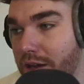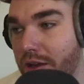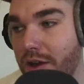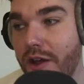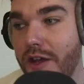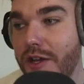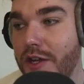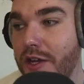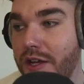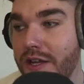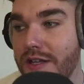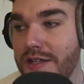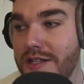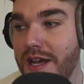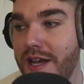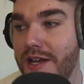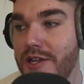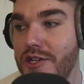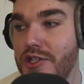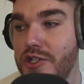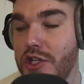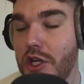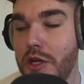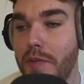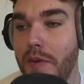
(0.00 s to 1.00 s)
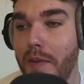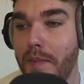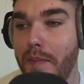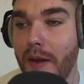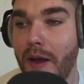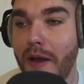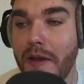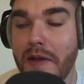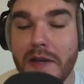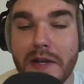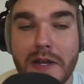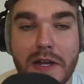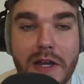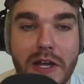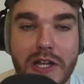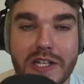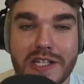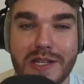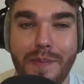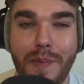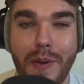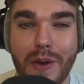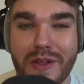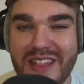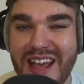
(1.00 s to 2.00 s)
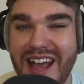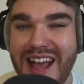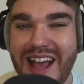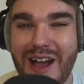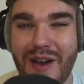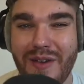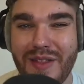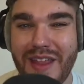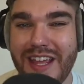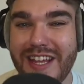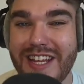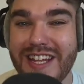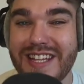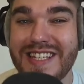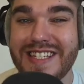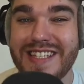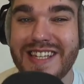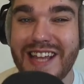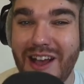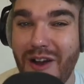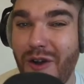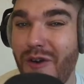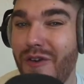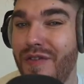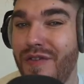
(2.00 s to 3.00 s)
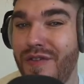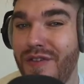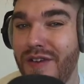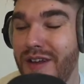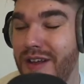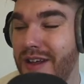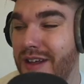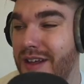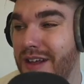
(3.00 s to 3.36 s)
Look, you can say it's stupid, but to put that out there yourself,